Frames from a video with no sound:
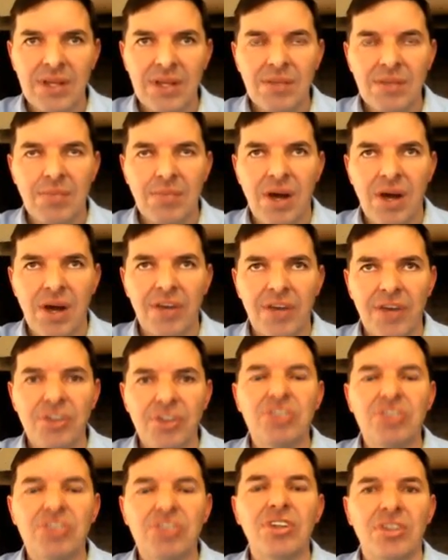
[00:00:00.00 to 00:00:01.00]
my
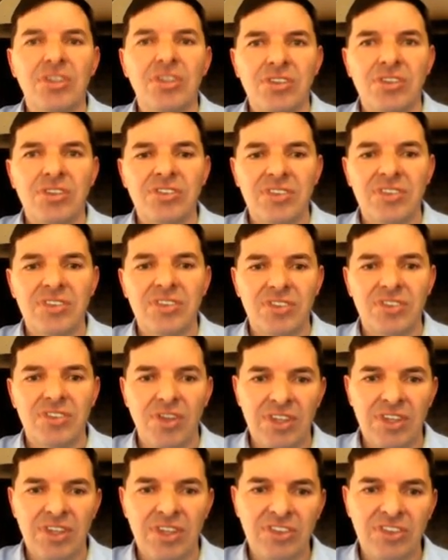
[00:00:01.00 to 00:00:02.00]
returns. So
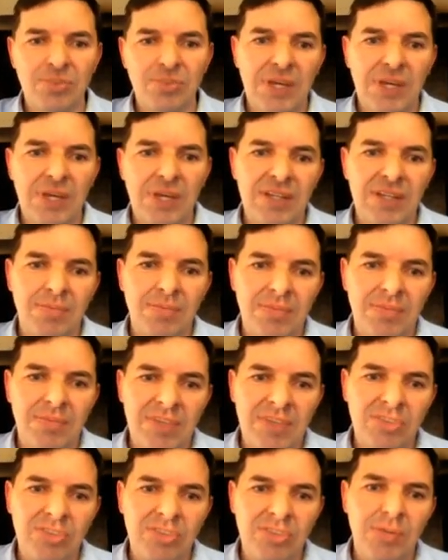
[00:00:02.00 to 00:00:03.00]
this
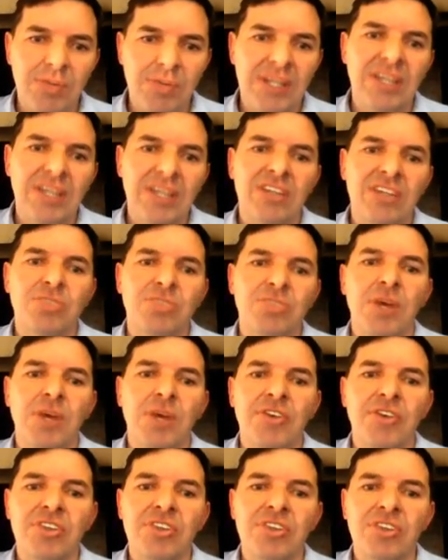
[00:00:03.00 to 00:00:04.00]
money here is my
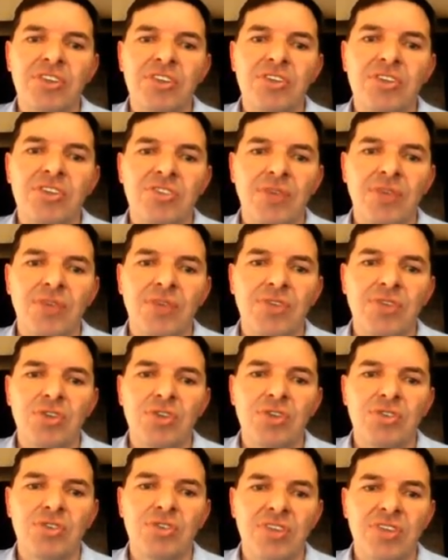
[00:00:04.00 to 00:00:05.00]
returns I've
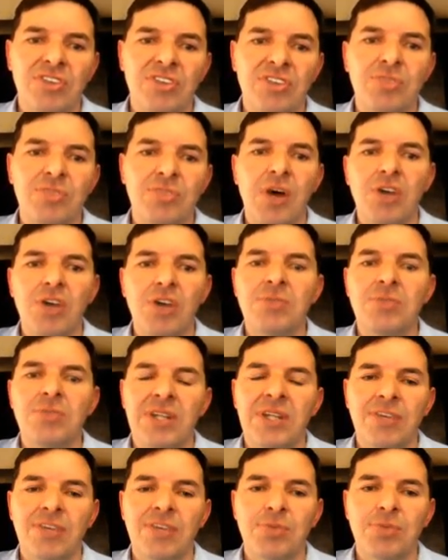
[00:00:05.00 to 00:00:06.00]
used. This is my own
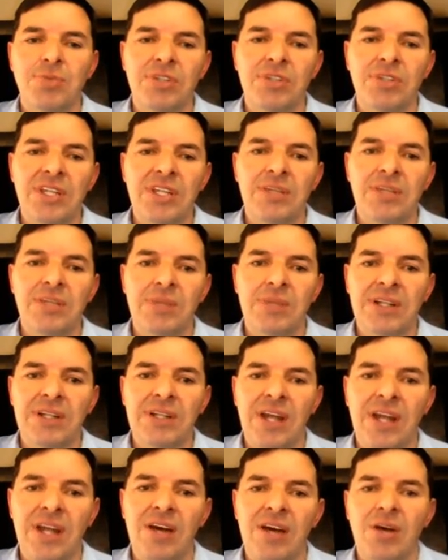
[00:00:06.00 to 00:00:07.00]
money I've put in, but
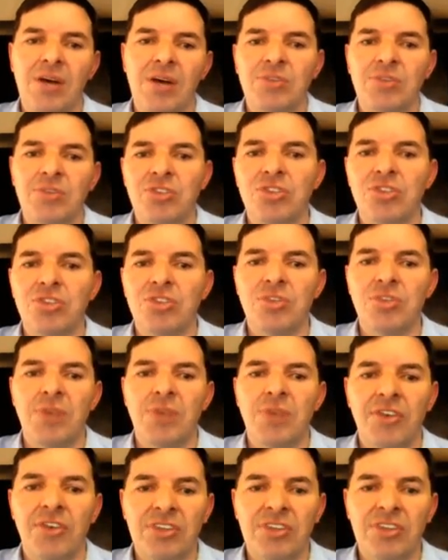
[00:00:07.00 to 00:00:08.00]
now I'm just using my
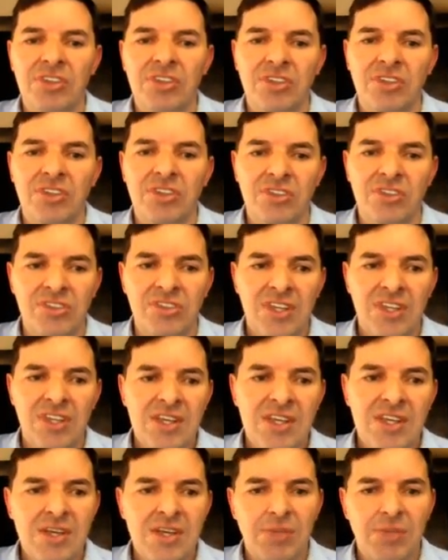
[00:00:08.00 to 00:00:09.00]
returns.
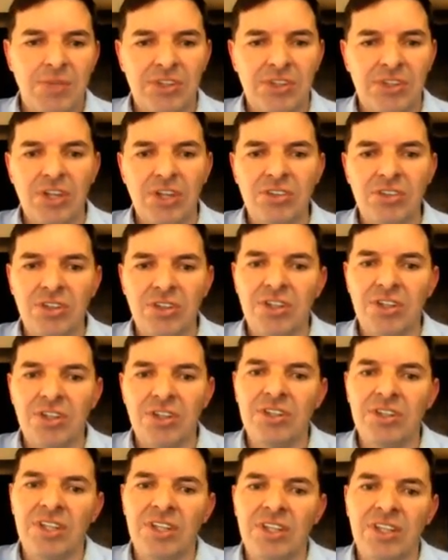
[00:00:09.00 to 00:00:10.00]
My total
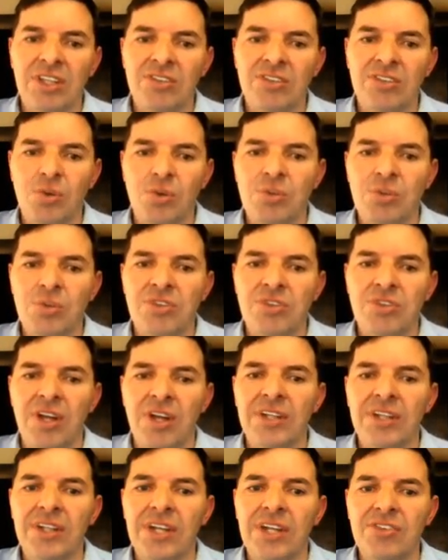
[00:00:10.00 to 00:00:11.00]
earned is almost
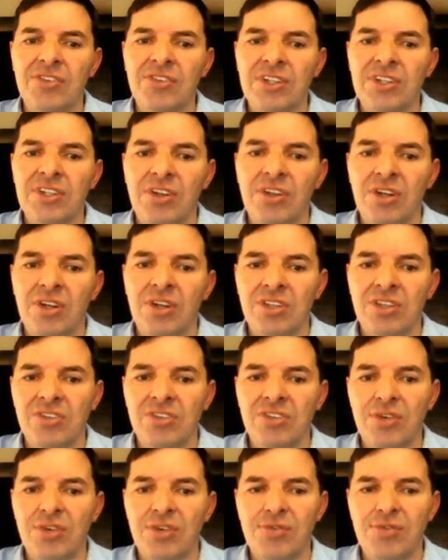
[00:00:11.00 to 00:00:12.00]
$900
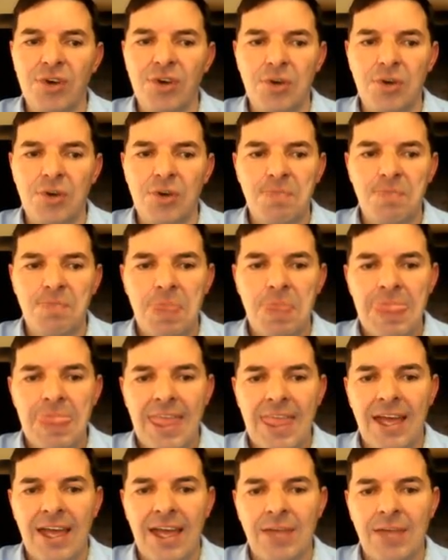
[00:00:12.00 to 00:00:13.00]
so far,
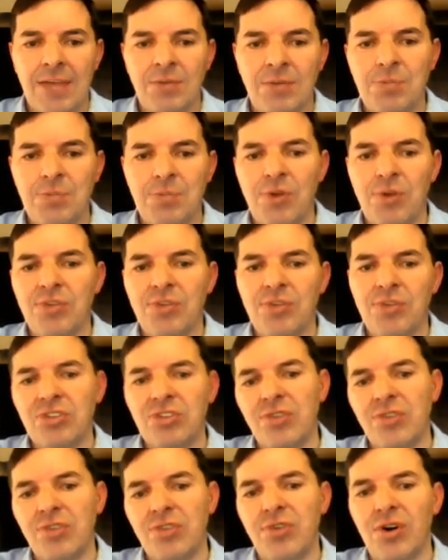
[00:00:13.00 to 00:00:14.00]
and my profit
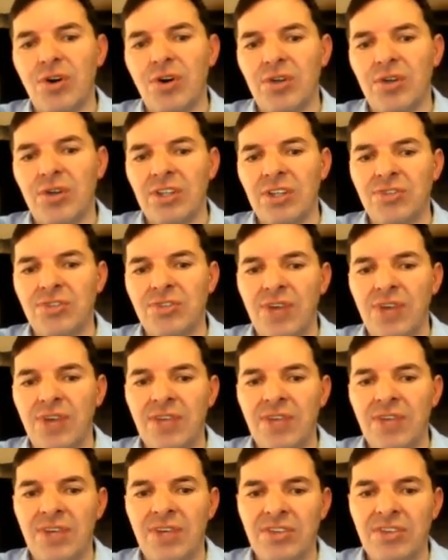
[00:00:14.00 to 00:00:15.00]
so far is
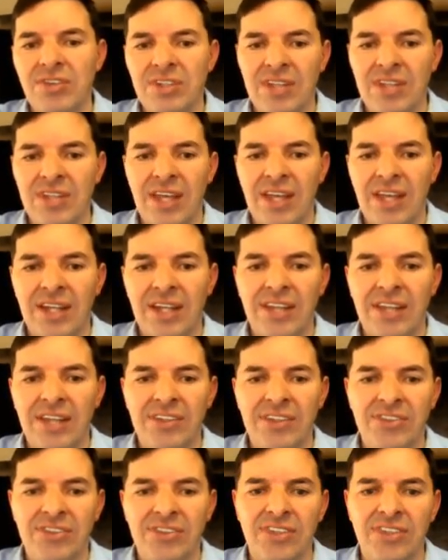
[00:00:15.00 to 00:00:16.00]

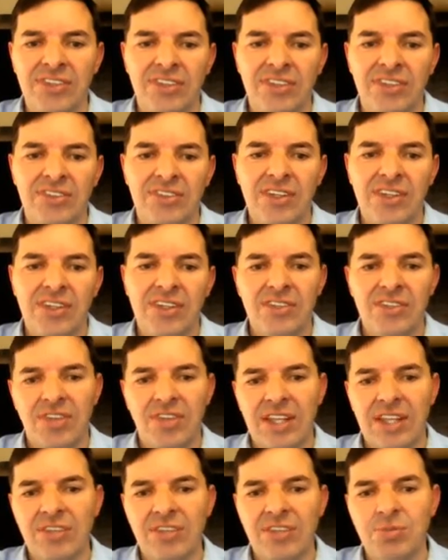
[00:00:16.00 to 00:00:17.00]
586. So
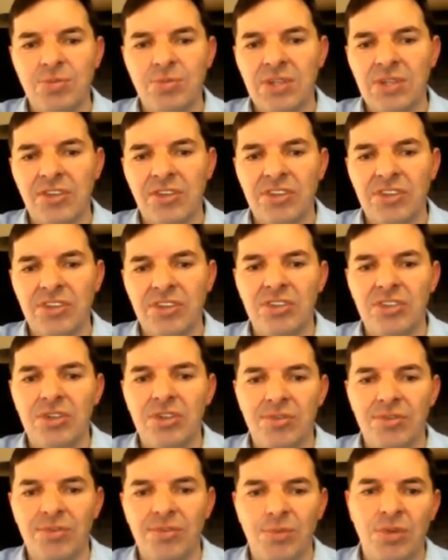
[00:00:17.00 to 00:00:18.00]
that gives me a return
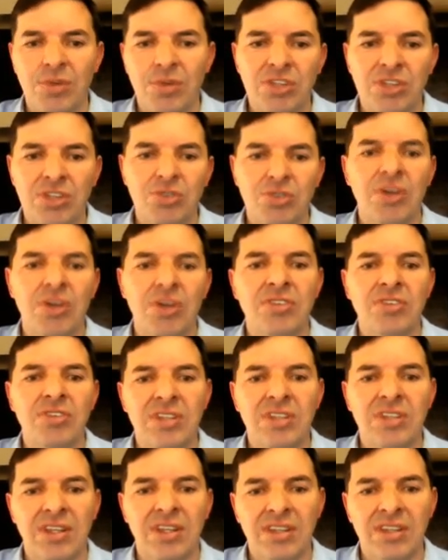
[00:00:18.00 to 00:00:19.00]
of more than
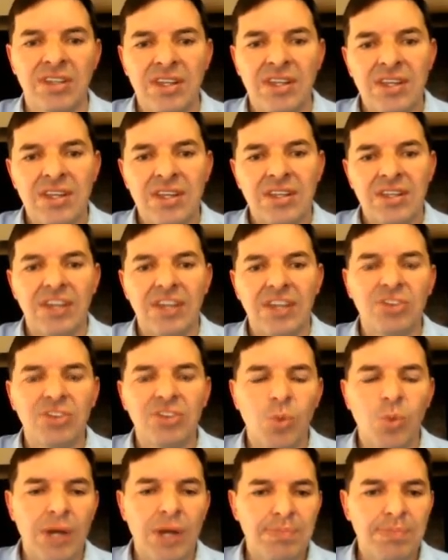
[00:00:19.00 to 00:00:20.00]

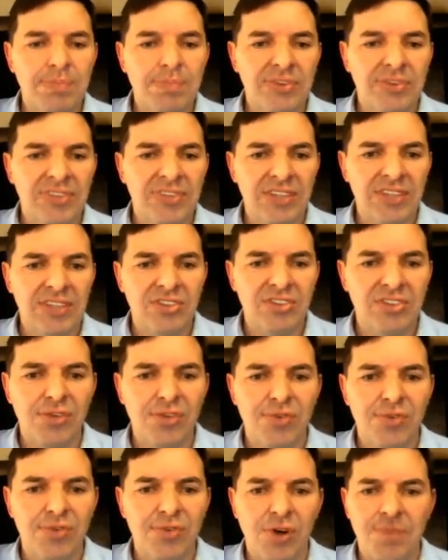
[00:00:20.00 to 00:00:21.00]
291% so
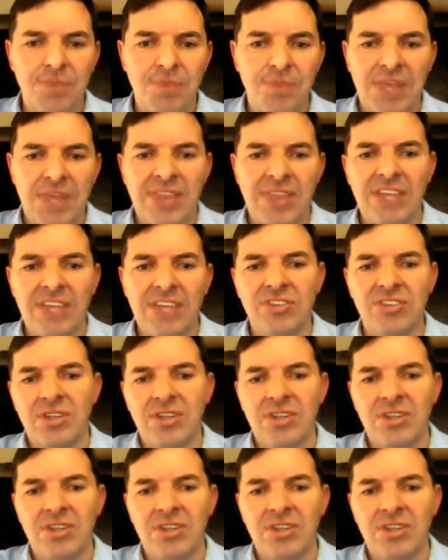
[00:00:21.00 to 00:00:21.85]
far. And that's